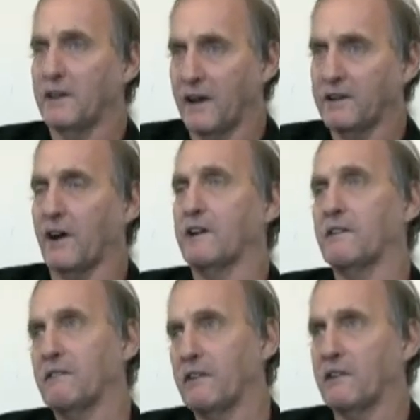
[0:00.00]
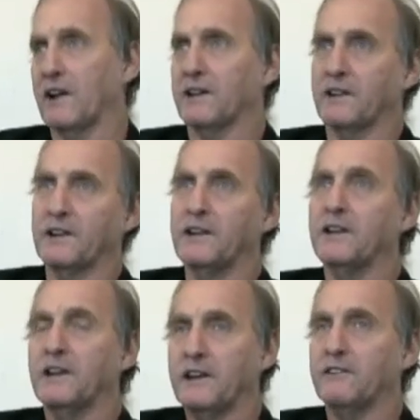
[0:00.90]
I talked to my brother last night.
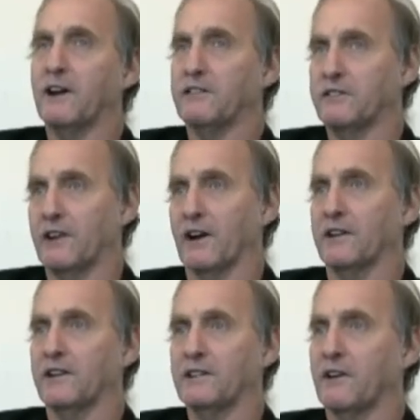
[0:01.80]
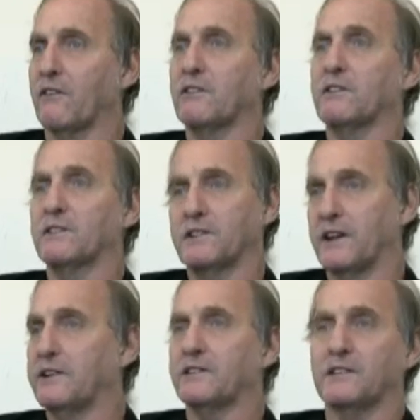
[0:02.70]
He drives a truck and he's all over the
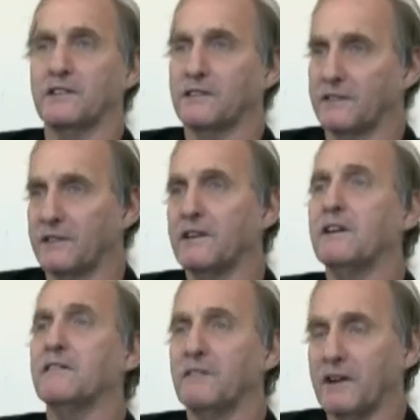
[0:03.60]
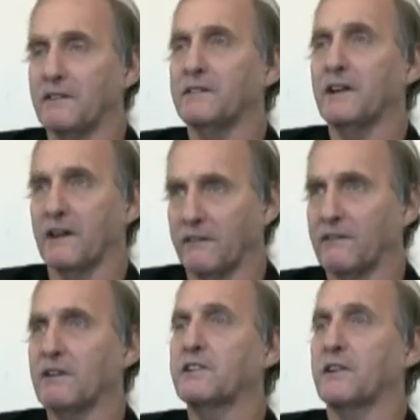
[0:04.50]
States, but yeah, we're
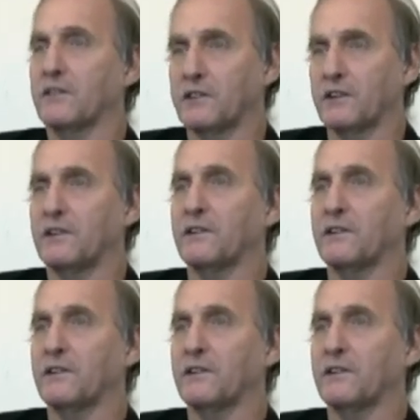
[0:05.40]
much closer.